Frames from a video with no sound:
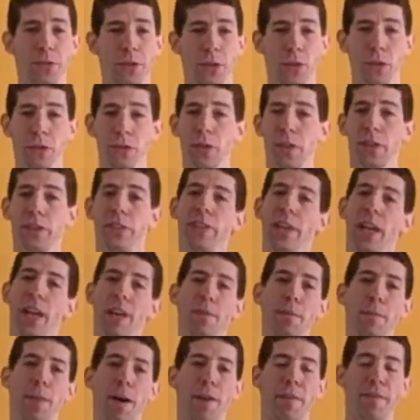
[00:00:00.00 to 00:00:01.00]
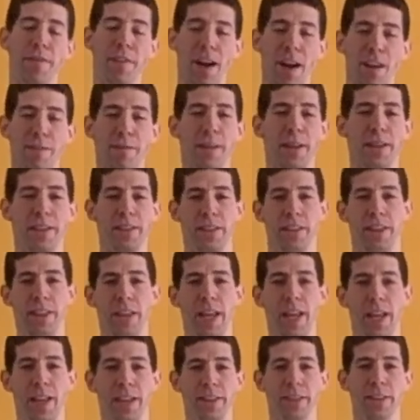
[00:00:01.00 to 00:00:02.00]
So you're always going to save about 5 minutes at the
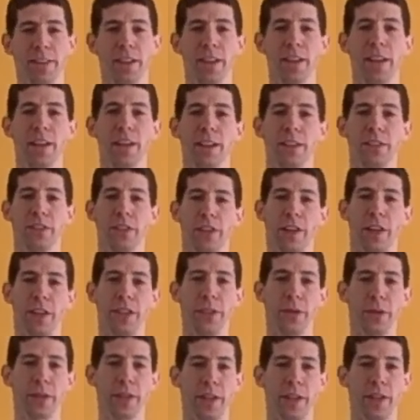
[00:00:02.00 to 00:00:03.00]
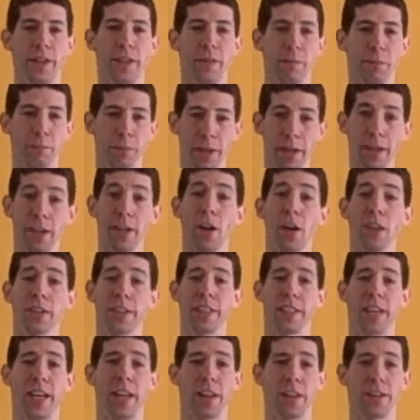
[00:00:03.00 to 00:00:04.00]
end so that you can bring it all
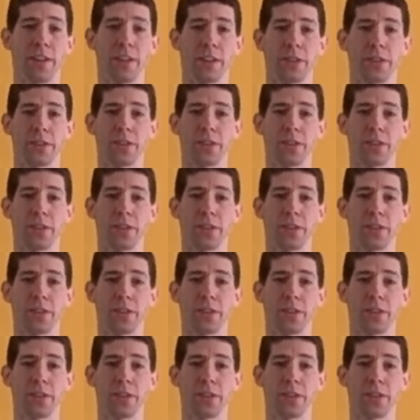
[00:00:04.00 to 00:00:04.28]
together.